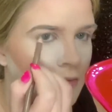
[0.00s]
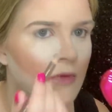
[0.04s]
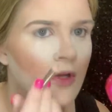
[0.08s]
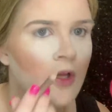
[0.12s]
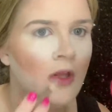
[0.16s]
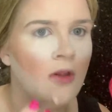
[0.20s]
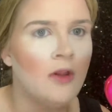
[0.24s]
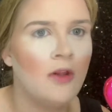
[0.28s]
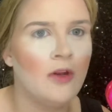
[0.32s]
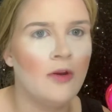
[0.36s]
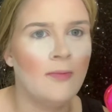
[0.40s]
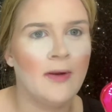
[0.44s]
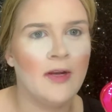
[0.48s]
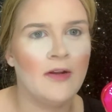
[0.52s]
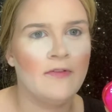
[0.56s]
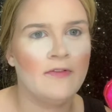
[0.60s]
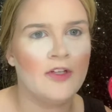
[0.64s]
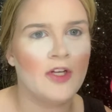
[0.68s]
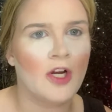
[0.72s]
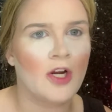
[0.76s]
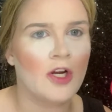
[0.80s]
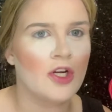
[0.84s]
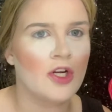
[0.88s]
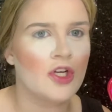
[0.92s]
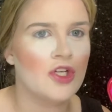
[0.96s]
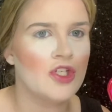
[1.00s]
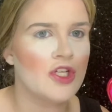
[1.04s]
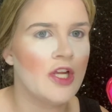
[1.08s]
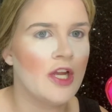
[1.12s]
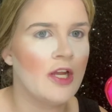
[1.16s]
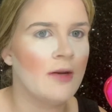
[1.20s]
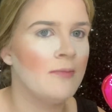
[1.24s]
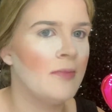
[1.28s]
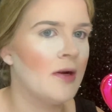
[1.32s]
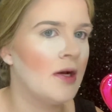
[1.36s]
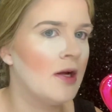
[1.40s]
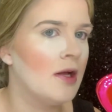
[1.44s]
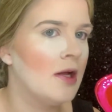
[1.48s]
a little bit of a darker
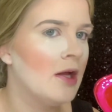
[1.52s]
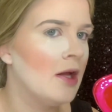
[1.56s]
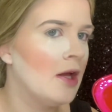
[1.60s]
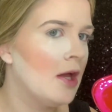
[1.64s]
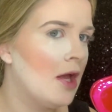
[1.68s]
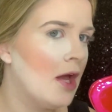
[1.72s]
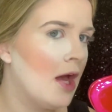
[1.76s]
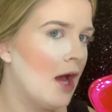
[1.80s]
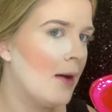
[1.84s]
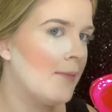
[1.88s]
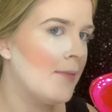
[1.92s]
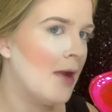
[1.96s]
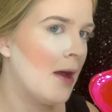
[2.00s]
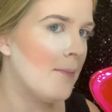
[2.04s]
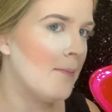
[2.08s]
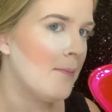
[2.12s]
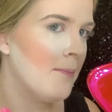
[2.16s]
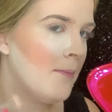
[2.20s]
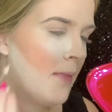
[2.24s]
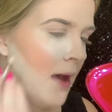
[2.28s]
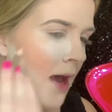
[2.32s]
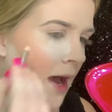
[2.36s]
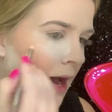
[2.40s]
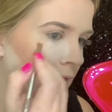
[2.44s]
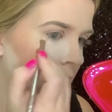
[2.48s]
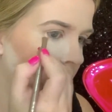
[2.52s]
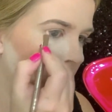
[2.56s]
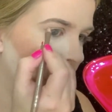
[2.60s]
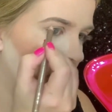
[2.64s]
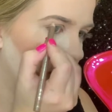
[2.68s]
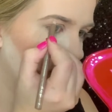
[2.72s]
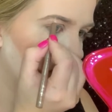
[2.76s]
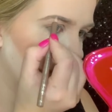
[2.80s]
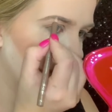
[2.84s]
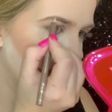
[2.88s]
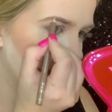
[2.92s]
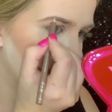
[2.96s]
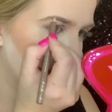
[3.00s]
shade. But I'm not mad
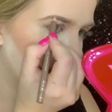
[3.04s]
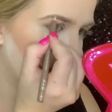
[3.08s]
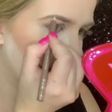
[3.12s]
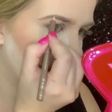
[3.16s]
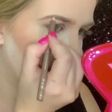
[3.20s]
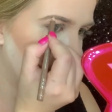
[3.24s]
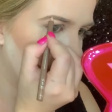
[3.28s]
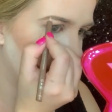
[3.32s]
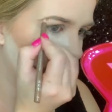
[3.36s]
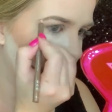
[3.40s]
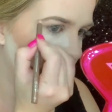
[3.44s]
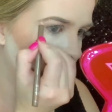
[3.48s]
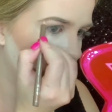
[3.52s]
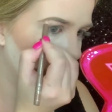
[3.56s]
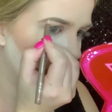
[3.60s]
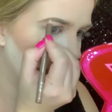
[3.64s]
about this brow.